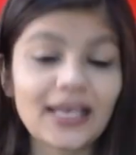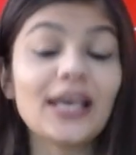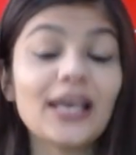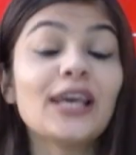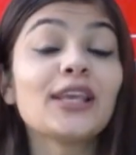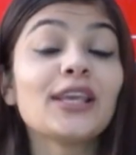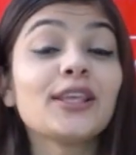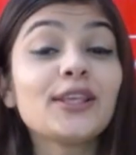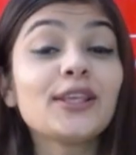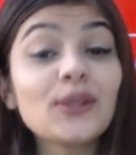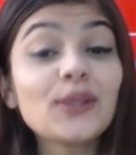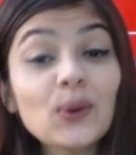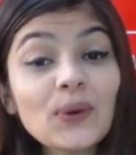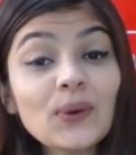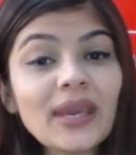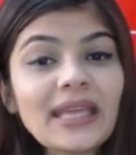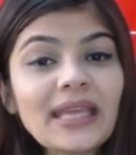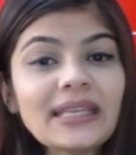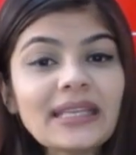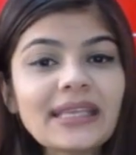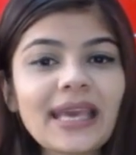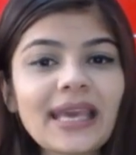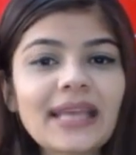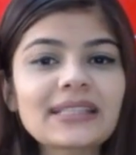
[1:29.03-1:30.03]
You
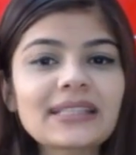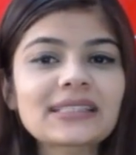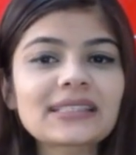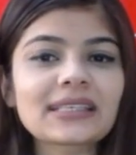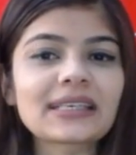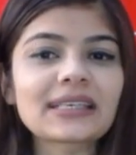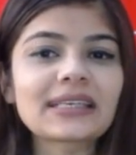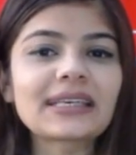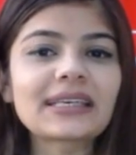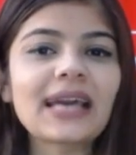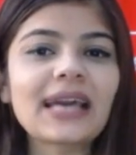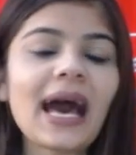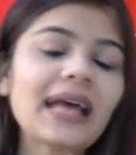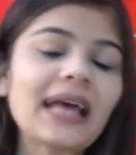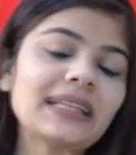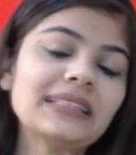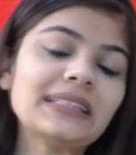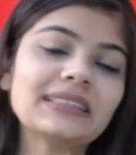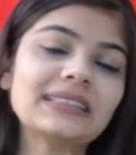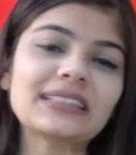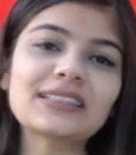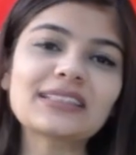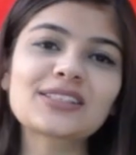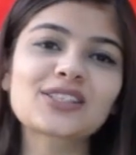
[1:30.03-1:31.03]
can get
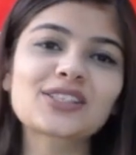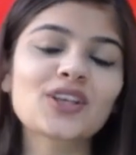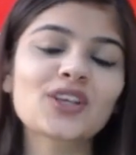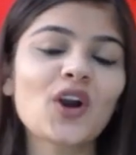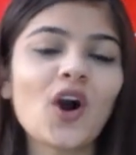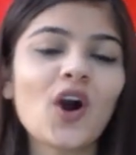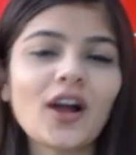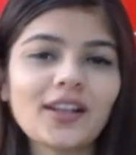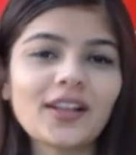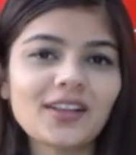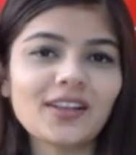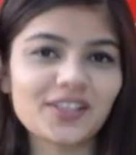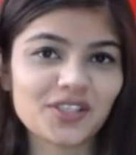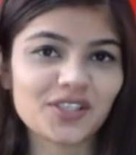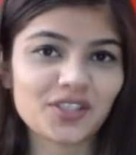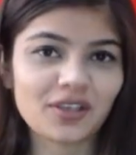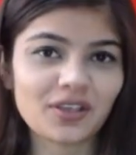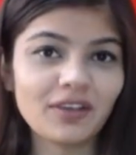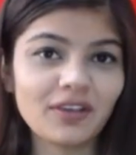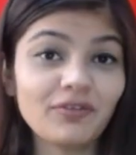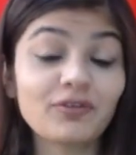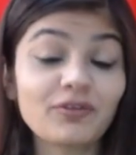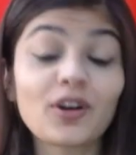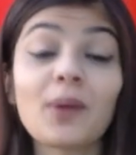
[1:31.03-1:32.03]
guaranteed
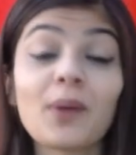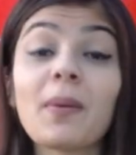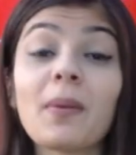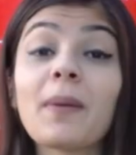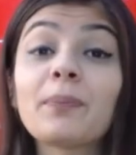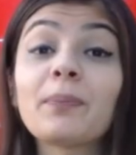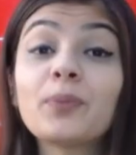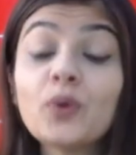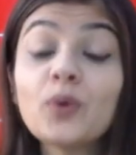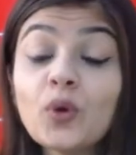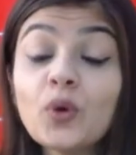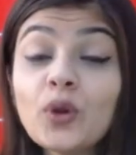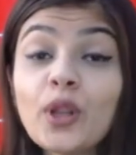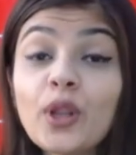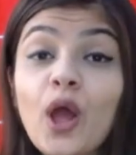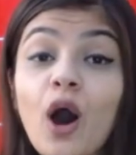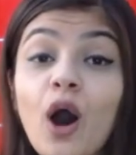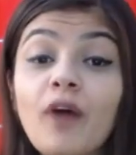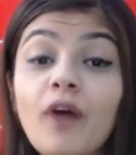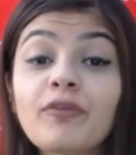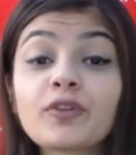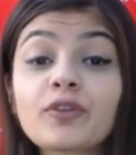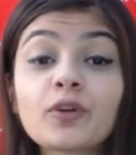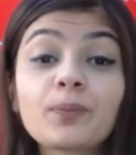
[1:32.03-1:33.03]
scholarship from a pool
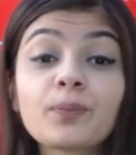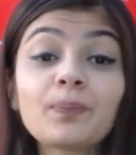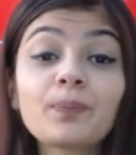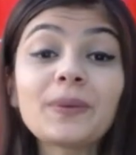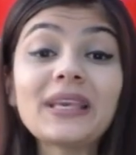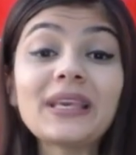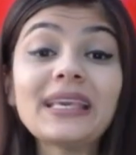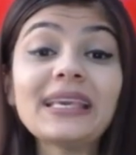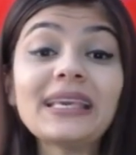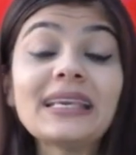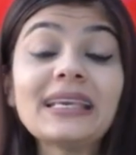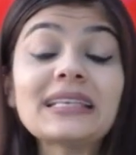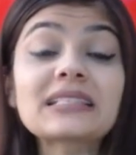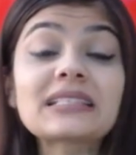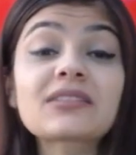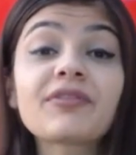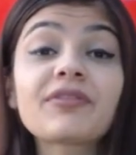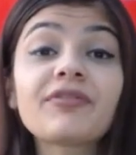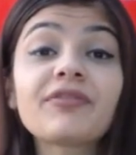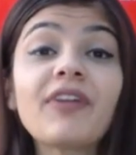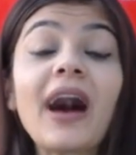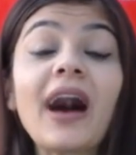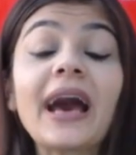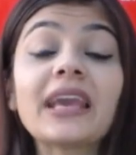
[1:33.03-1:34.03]
of rupees
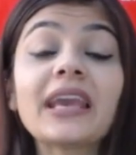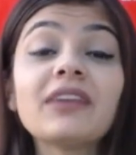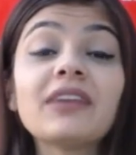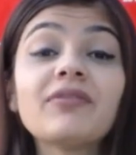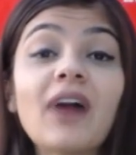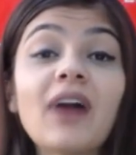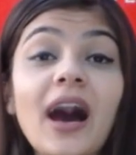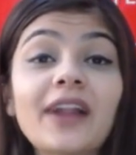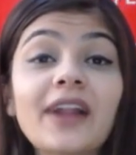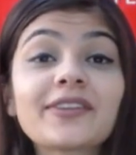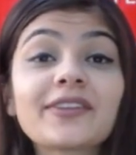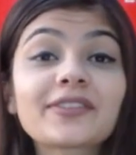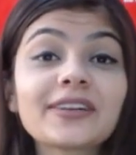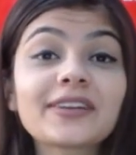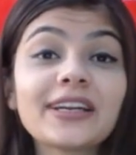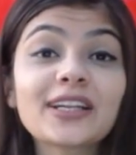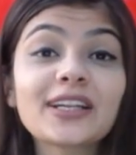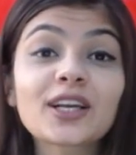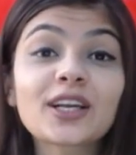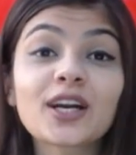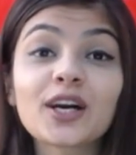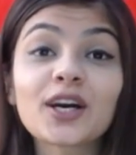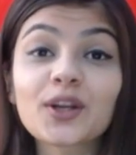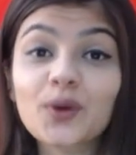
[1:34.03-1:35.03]
500
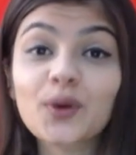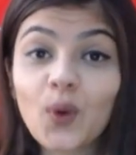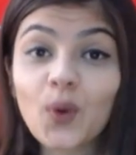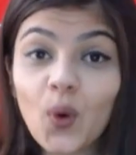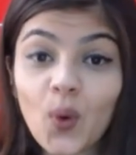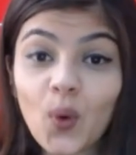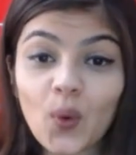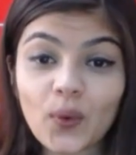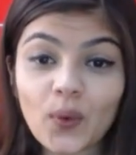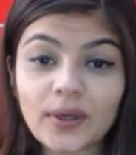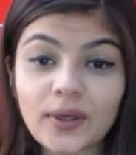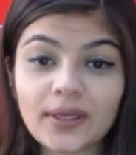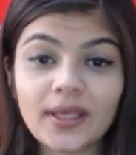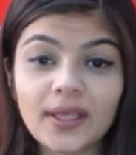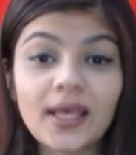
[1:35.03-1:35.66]
crore.